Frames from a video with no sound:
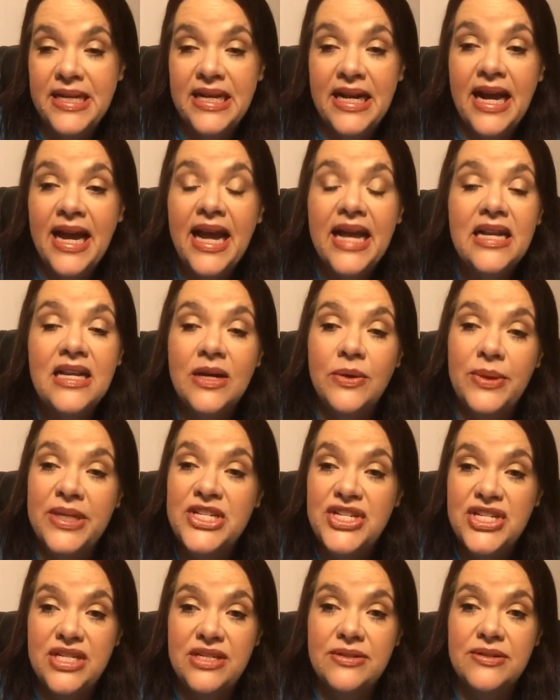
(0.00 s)
I mean, I had no
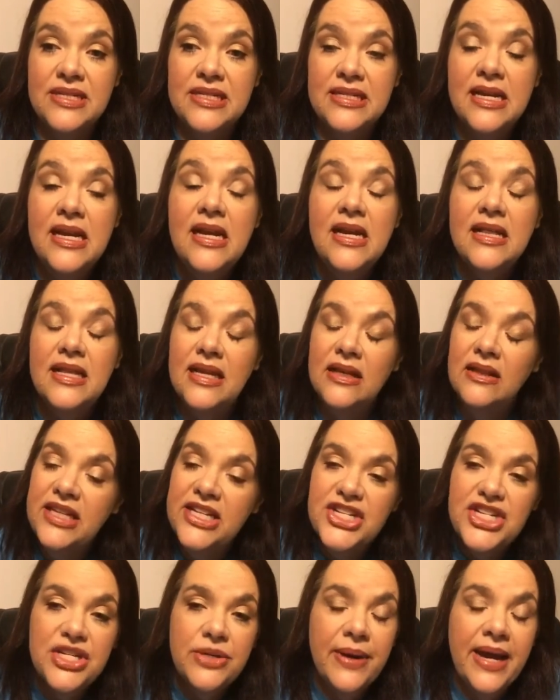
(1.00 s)
issues. The
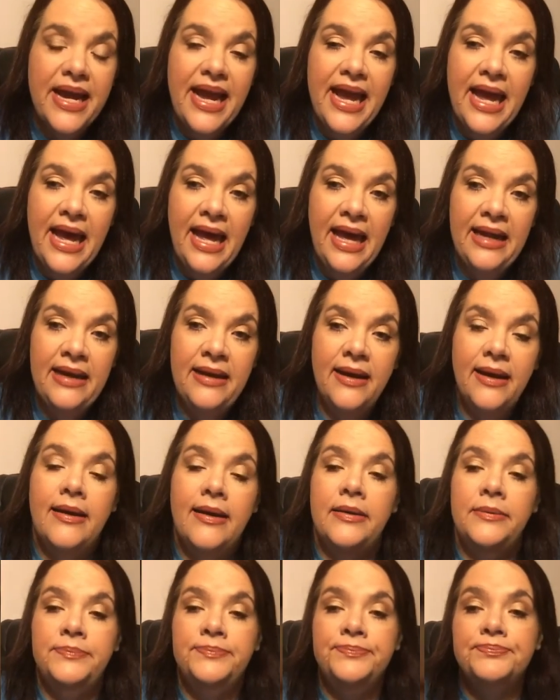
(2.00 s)
only issue I had,
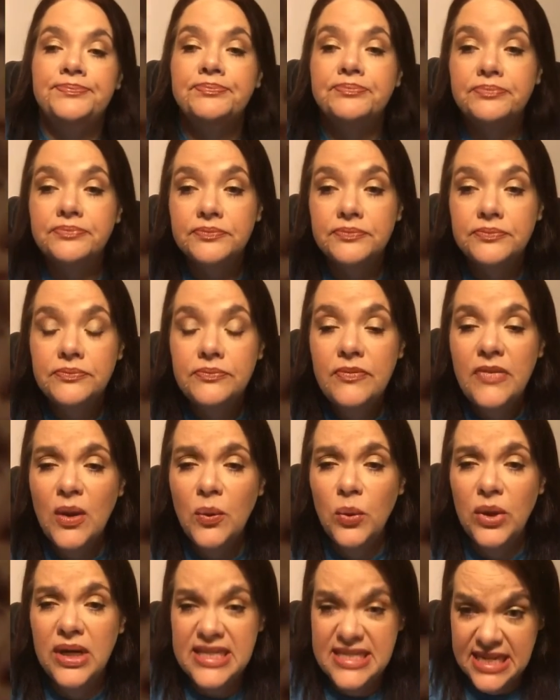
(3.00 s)
um,
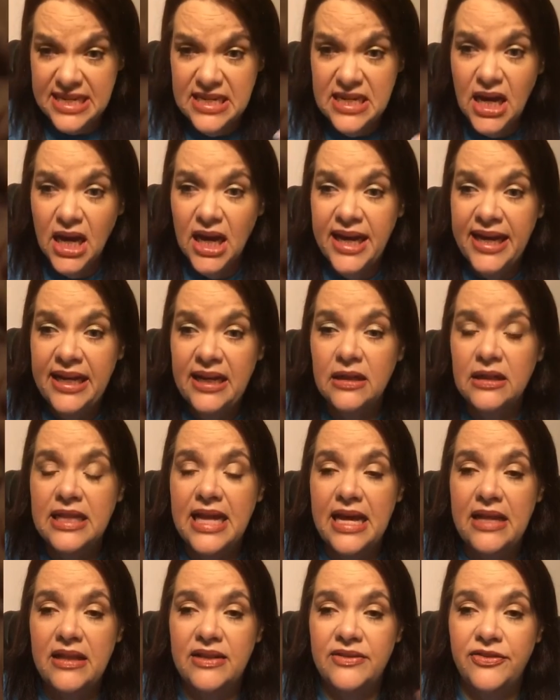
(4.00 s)
was at
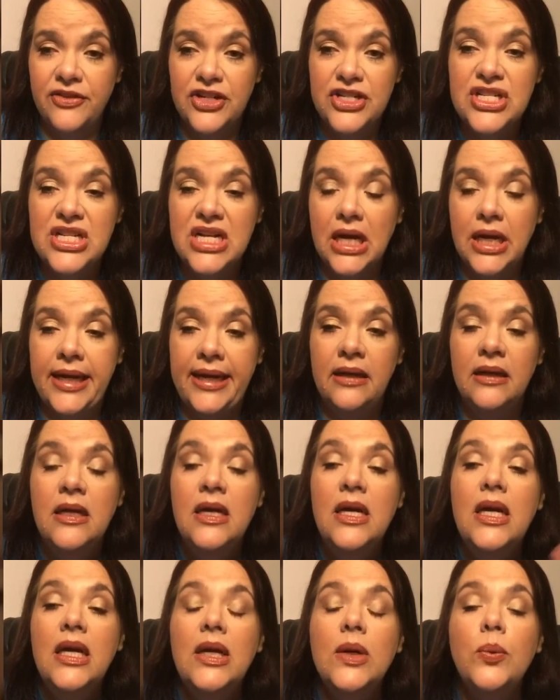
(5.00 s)
night, that the first night
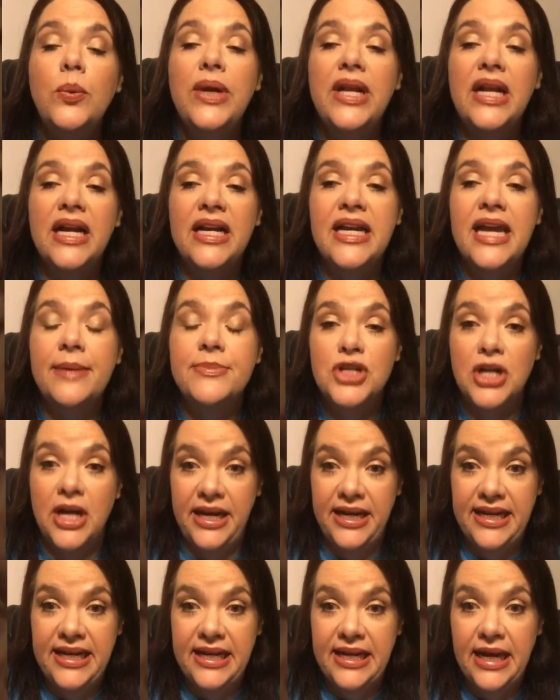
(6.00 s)
when I kept
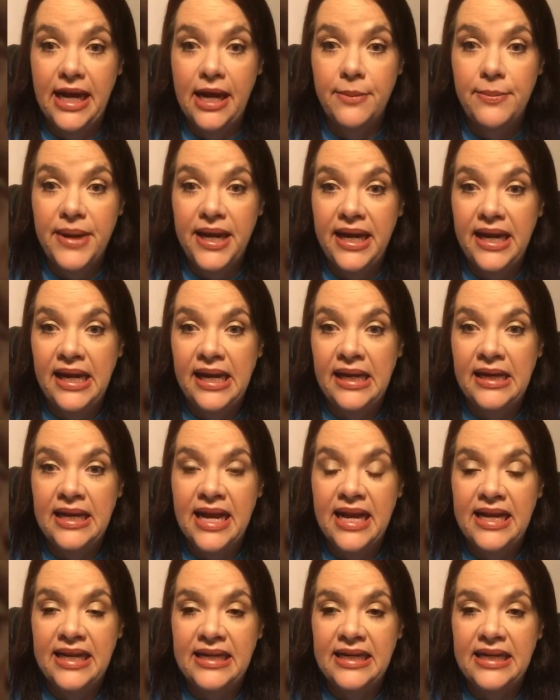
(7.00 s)
trying to get up
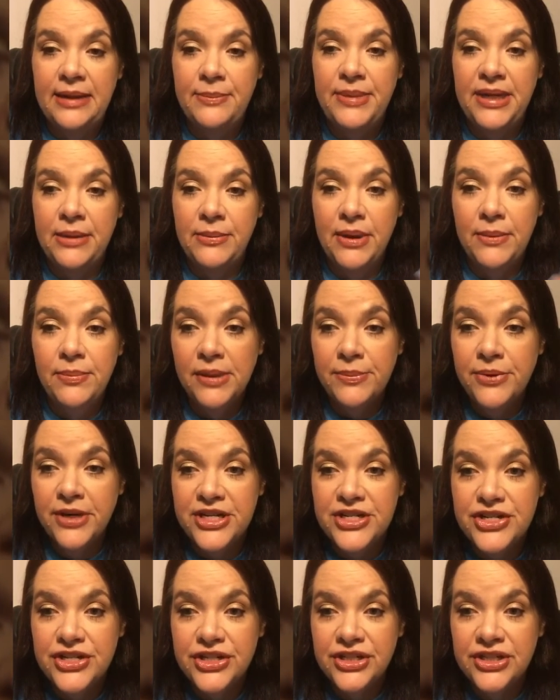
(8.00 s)
and that ended up being my blood
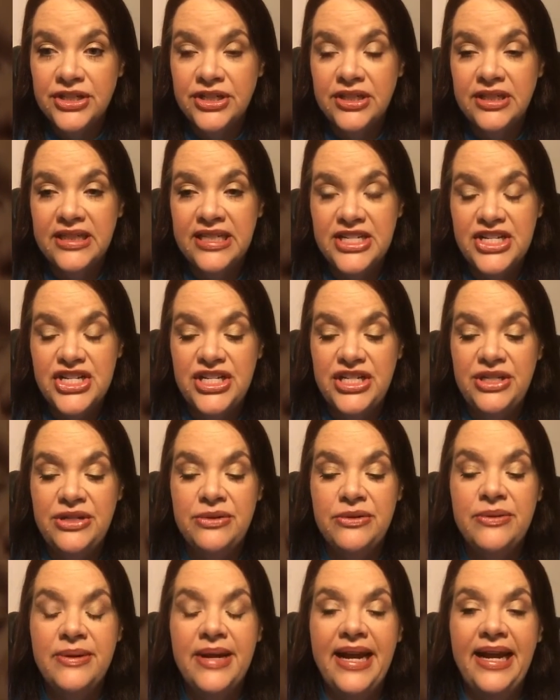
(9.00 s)
pressure
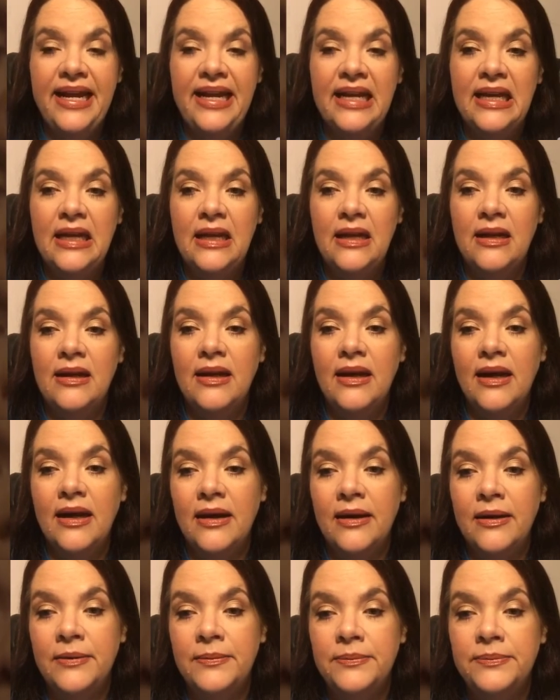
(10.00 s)
issue and
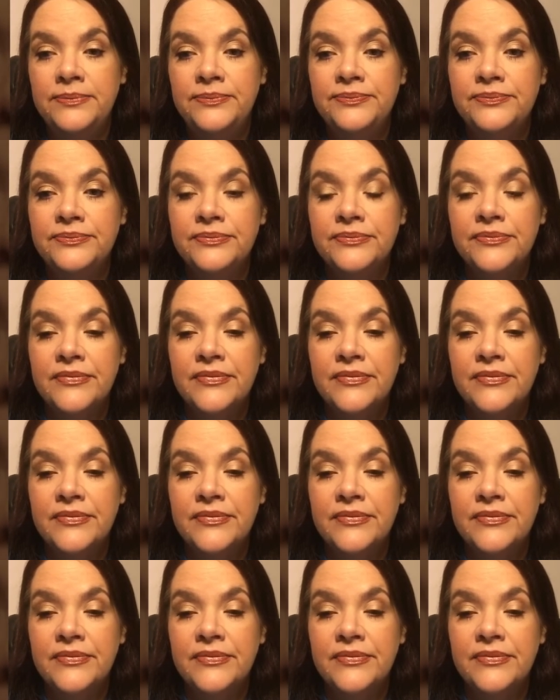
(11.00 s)
um,